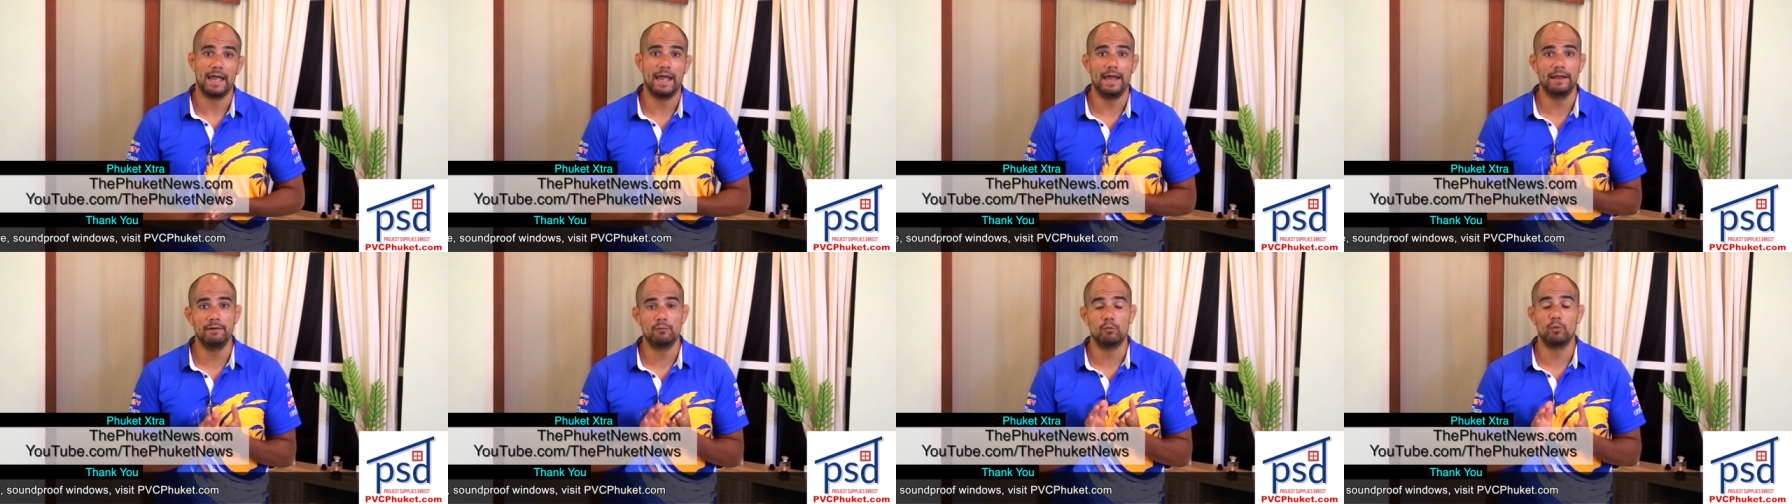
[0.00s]

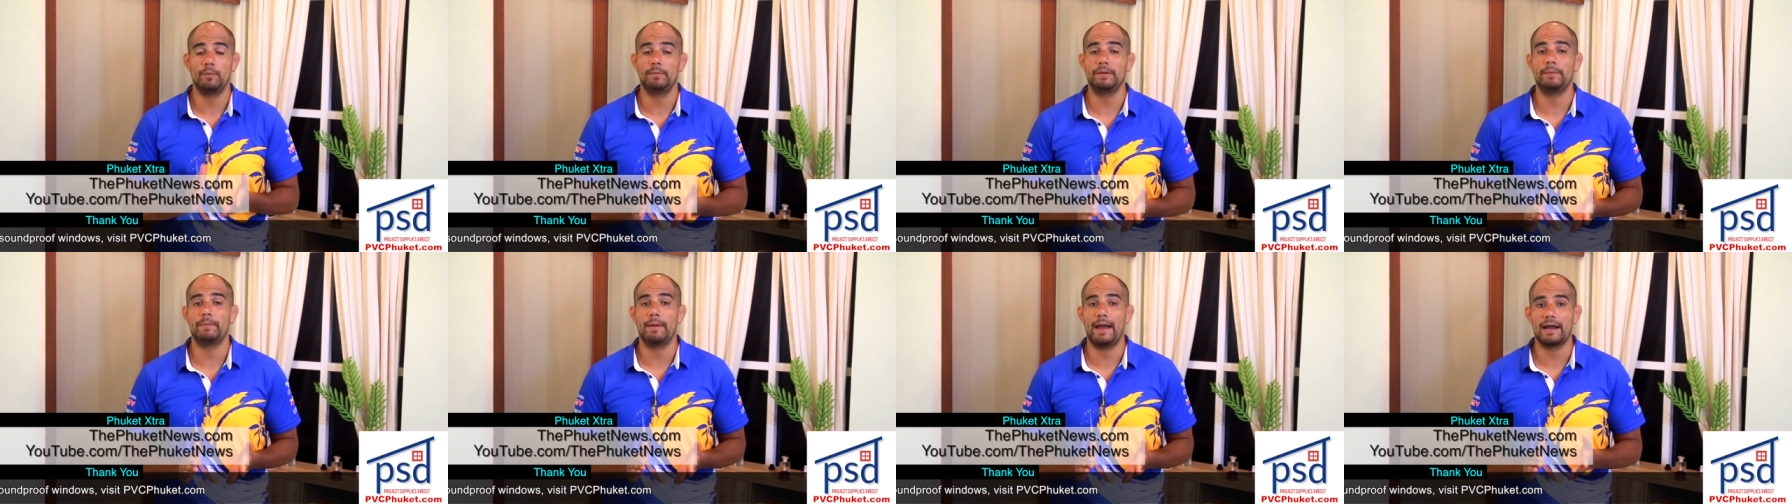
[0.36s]
and we'll
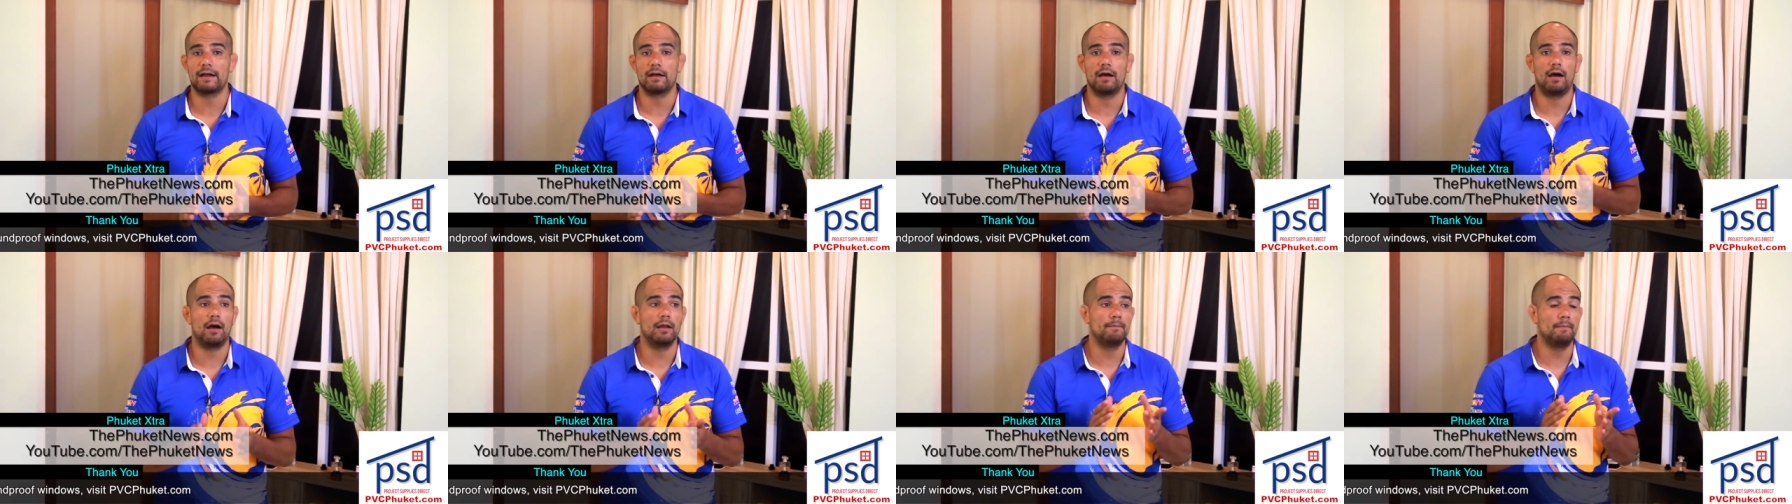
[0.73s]
be
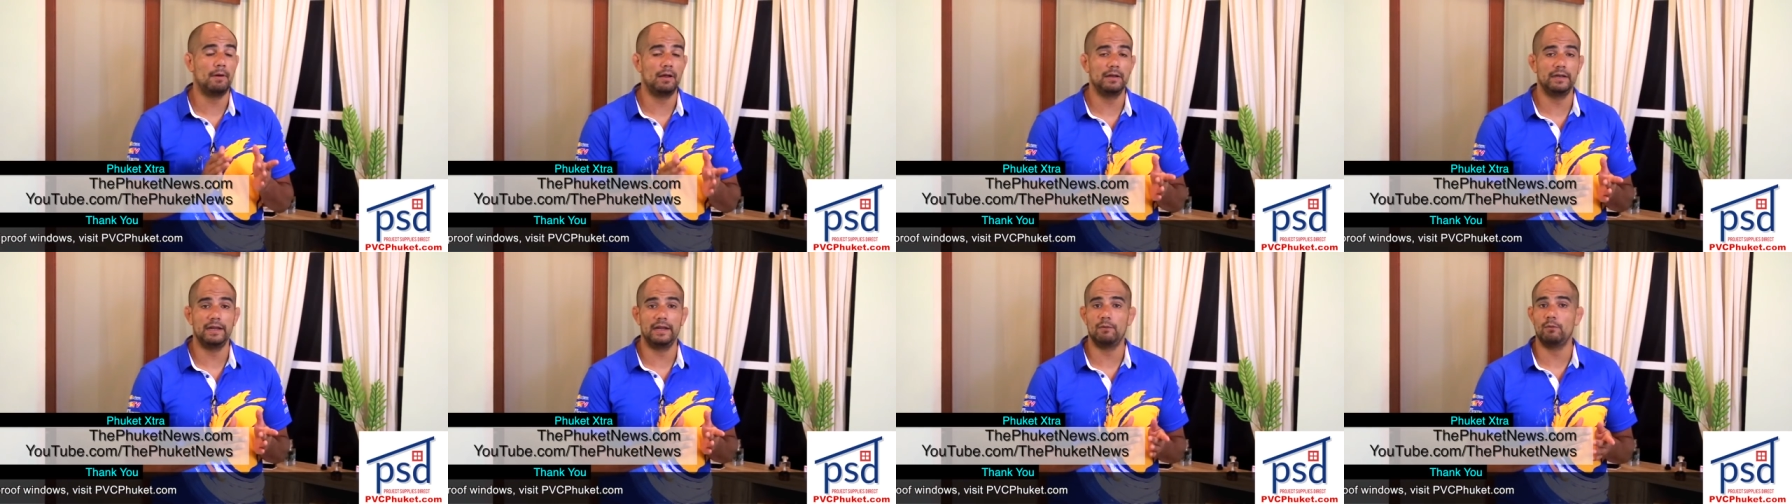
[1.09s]
back on
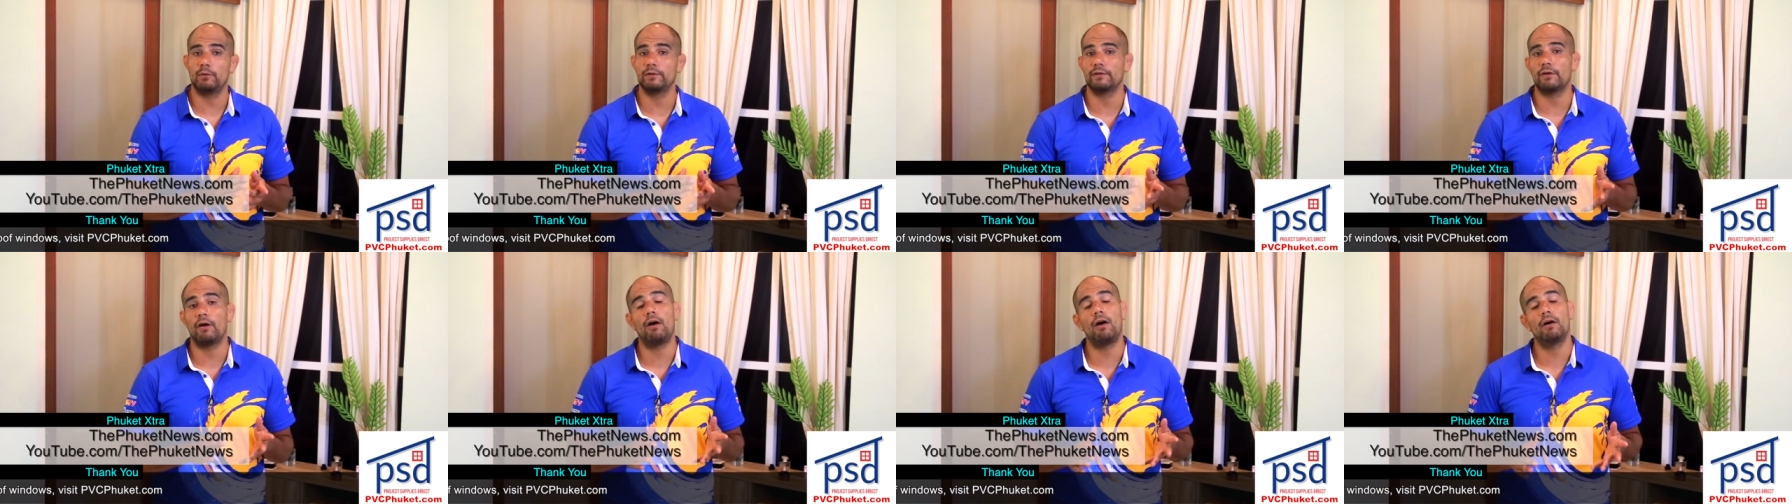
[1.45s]
Monday
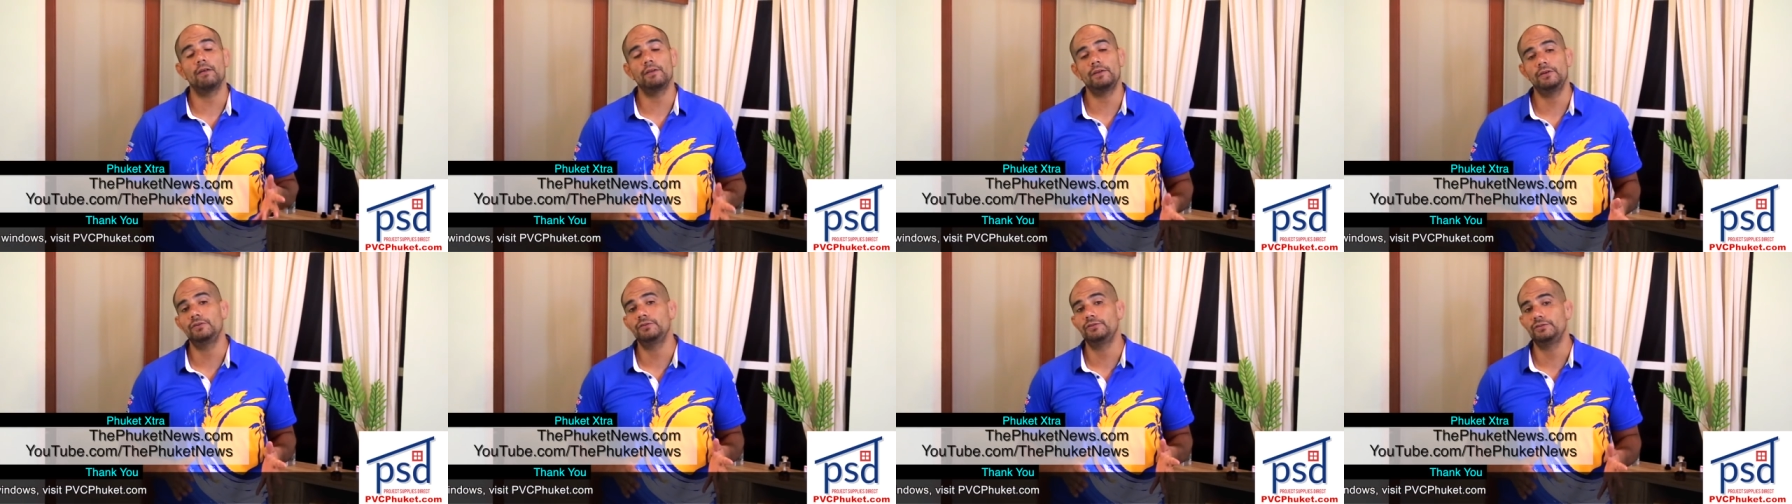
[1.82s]
with all
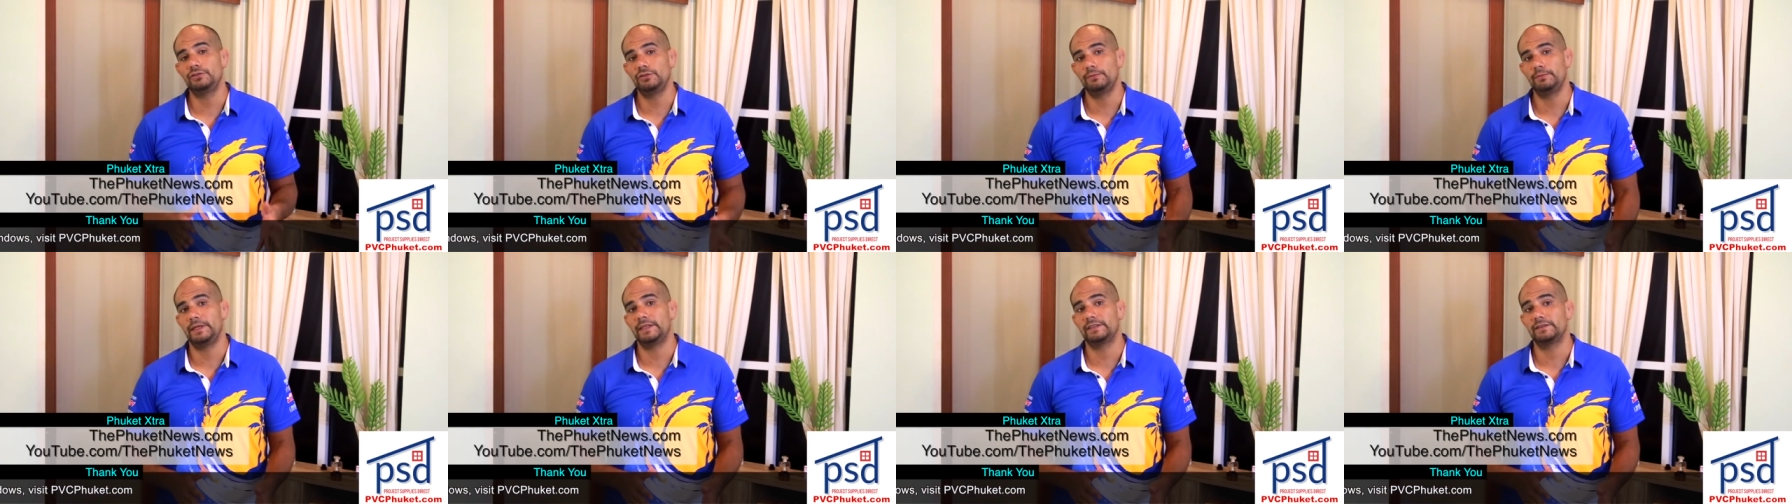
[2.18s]
the news
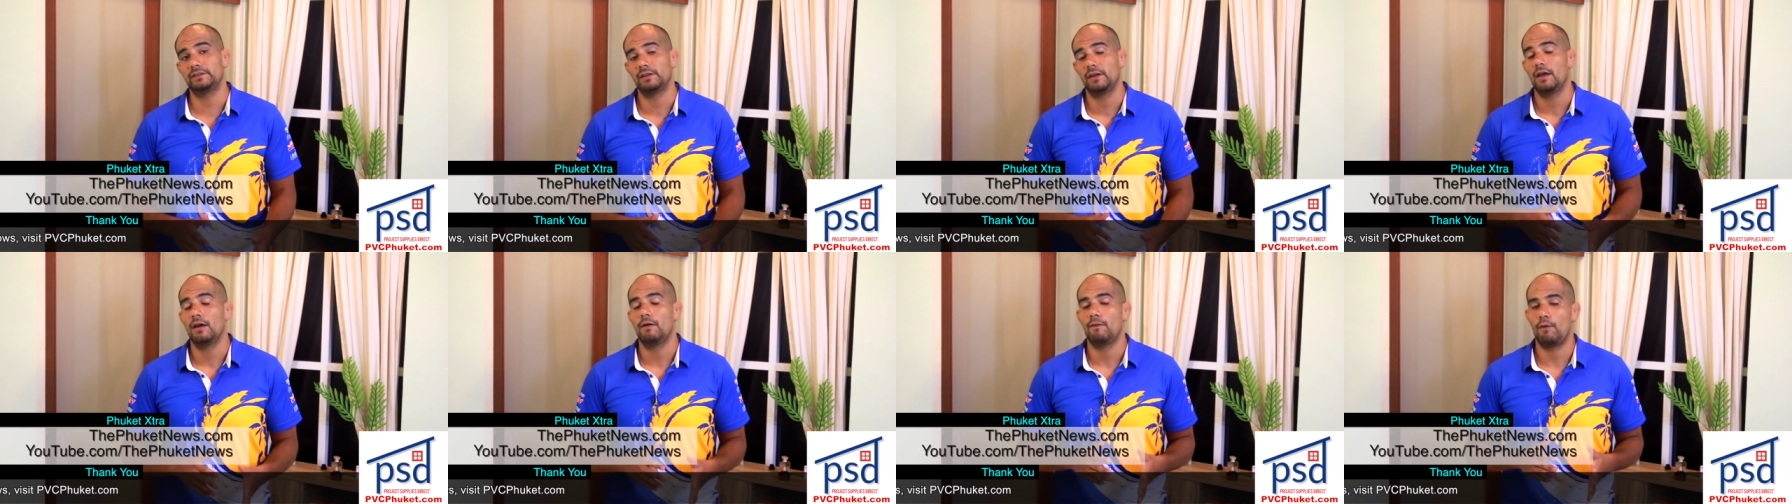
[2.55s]
you missed
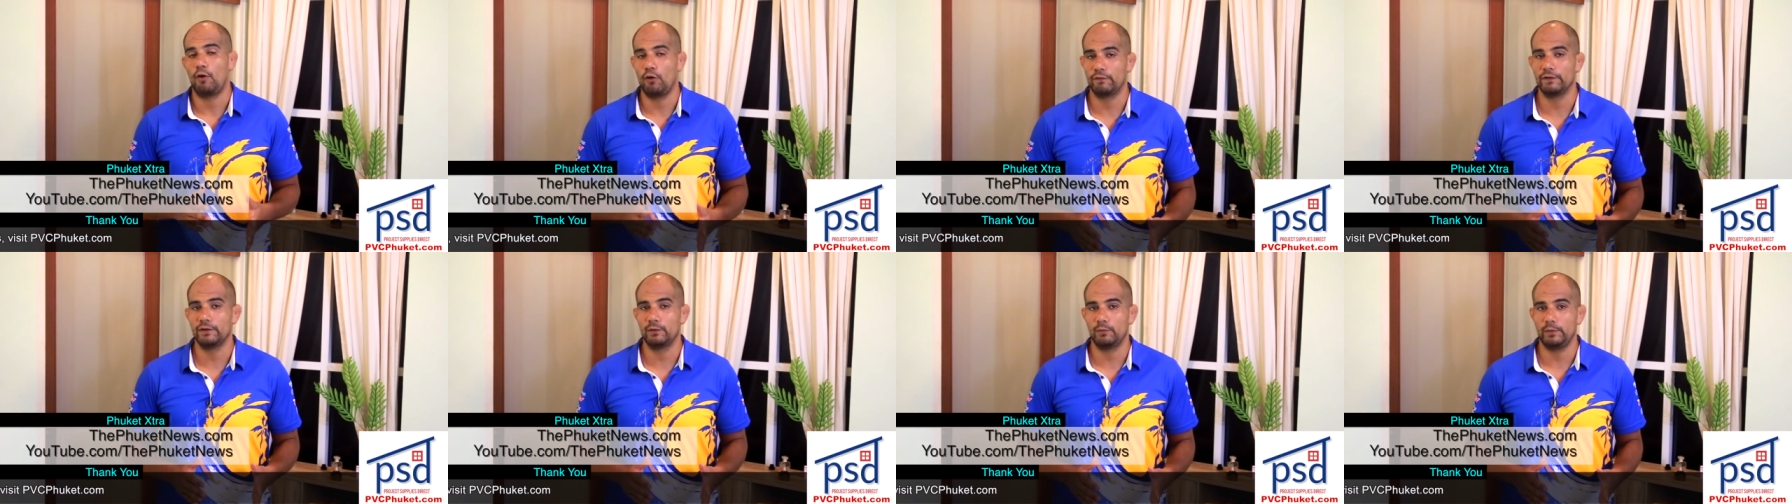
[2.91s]

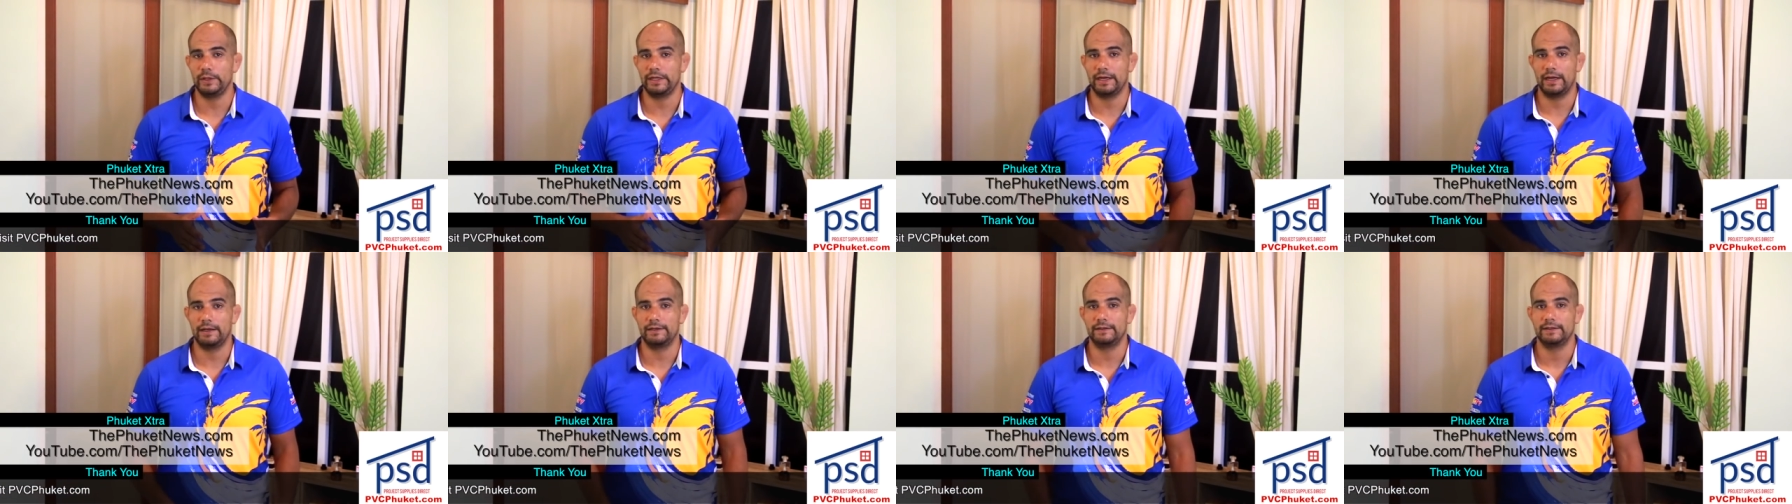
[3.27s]
over the
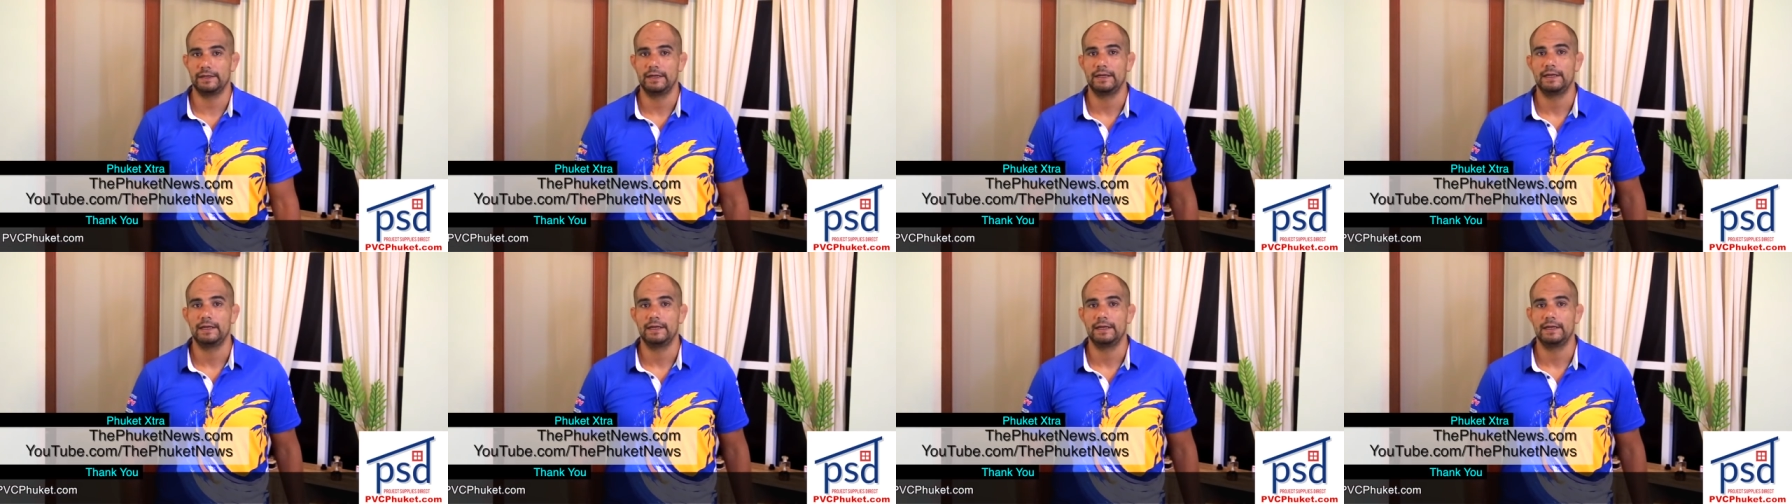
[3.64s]
weekend.